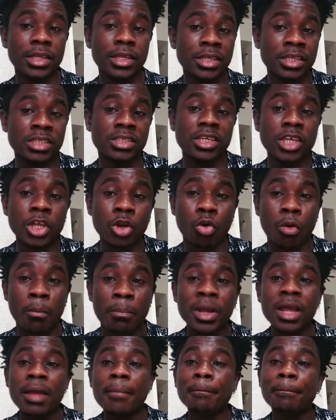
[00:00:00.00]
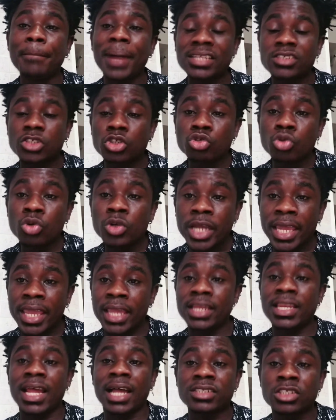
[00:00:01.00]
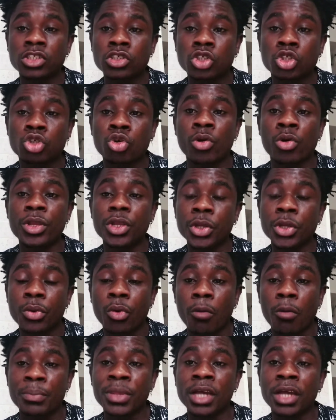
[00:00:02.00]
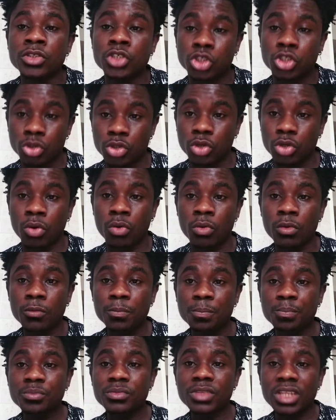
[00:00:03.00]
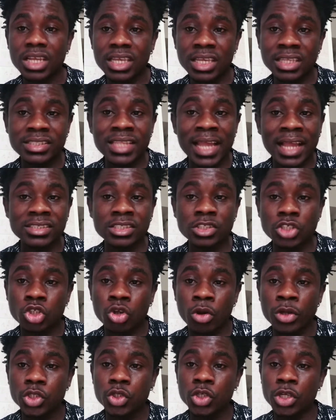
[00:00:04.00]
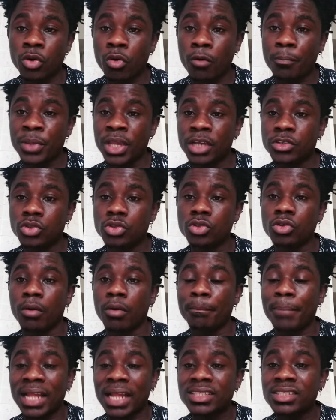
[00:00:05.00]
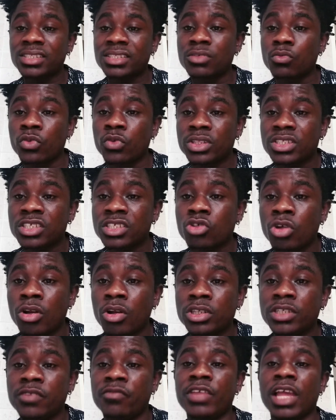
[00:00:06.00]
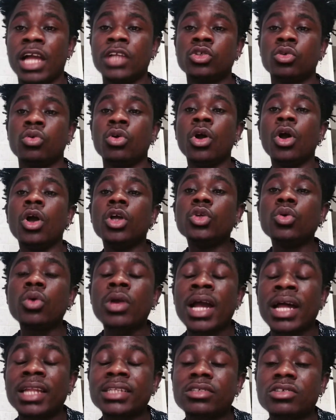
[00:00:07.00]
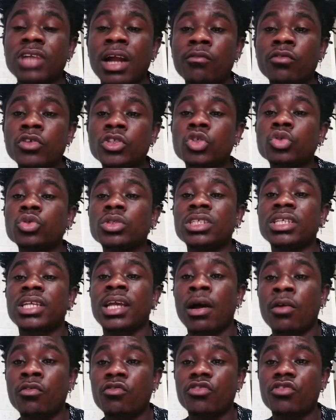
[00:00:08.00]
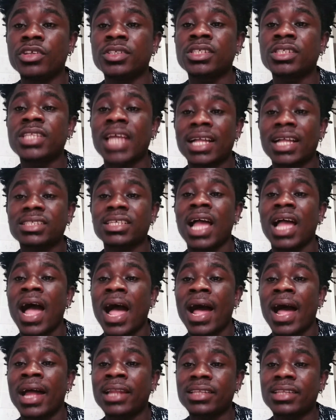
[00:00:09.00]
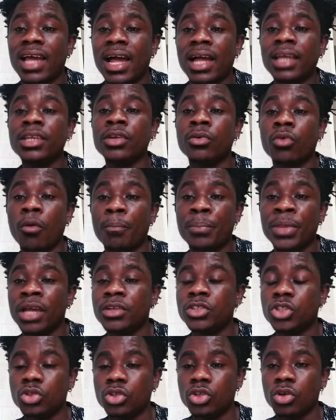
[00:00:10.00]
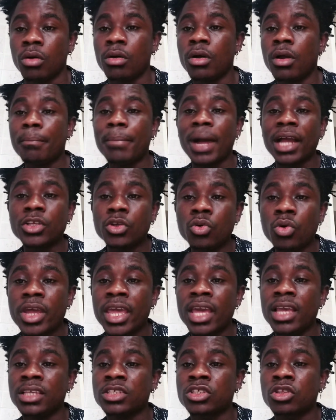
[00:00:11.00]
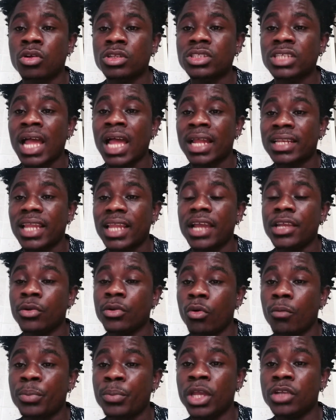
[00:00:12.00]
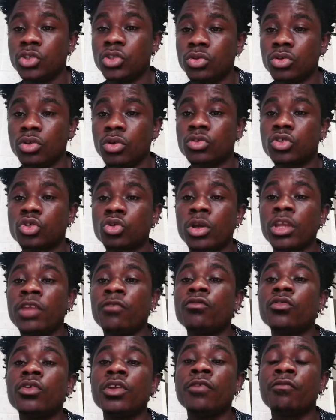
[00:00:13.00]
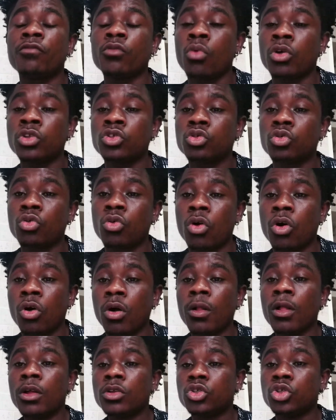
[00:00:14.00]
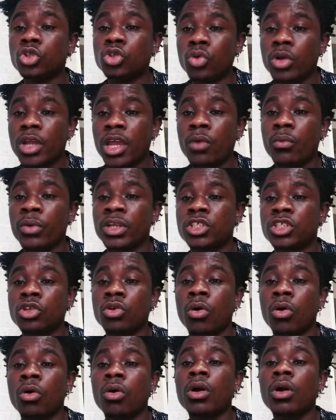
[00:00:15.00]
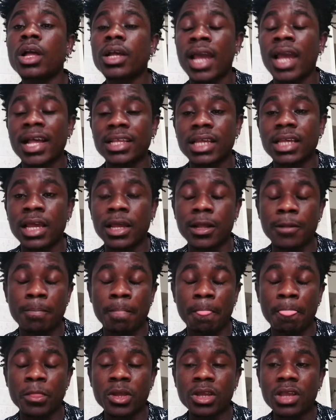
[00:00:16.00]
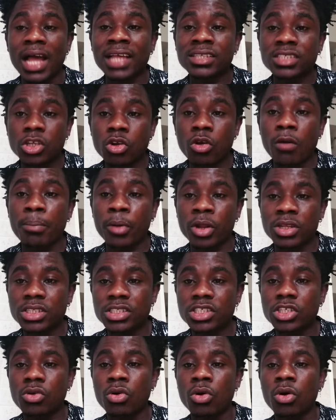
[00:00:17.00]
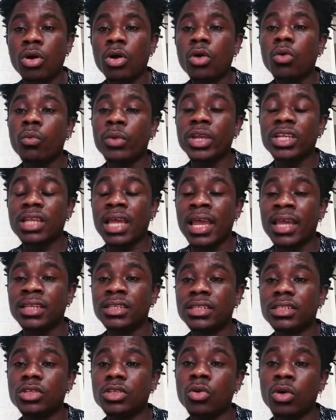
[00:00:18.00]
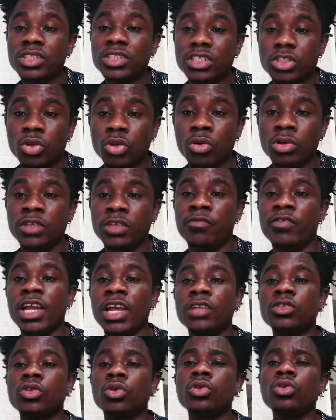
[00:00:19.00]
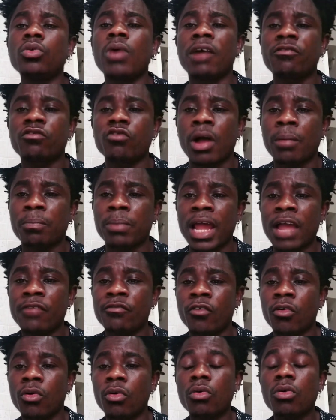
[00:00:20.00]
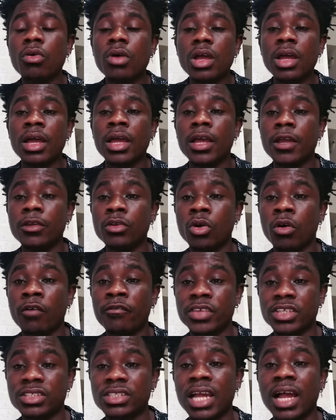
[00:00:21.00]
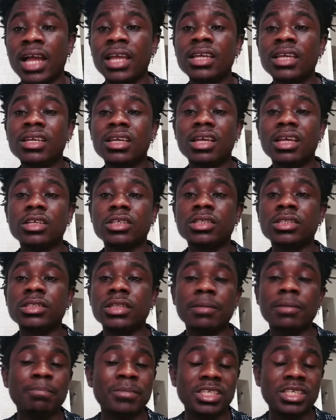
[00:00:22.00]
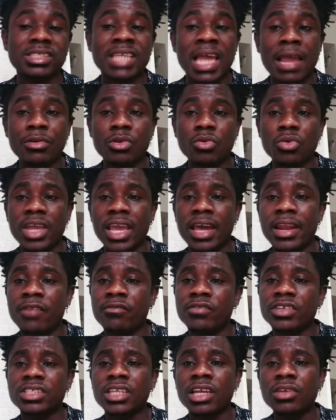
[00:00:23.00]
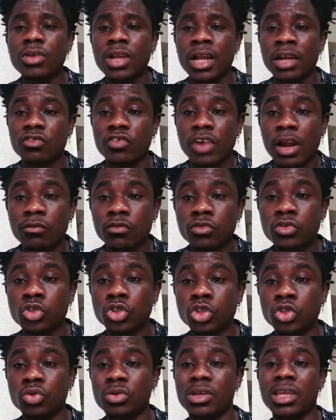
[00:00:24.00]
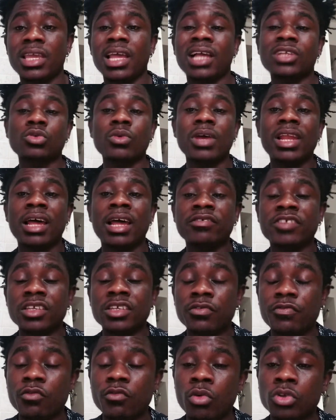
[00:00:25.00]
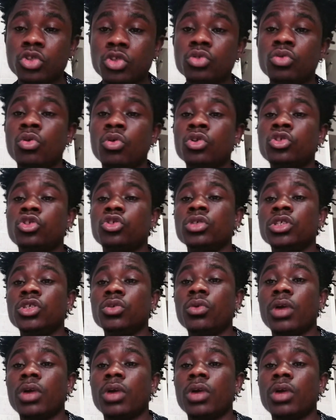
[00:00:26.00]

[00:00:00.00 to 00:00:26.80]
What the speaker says: in Europe, but UK doesn't join European Union. It doesn't join European Union, but with titolo di viaggio, you can travel to the countries that are under European Union, but UK is not under European Union. So if you want to go to UK with your Asilo politico and your titolo di viaggio, you have to apply for your visa. The time you get a visa, you can travel to UK, as well as if you want to go to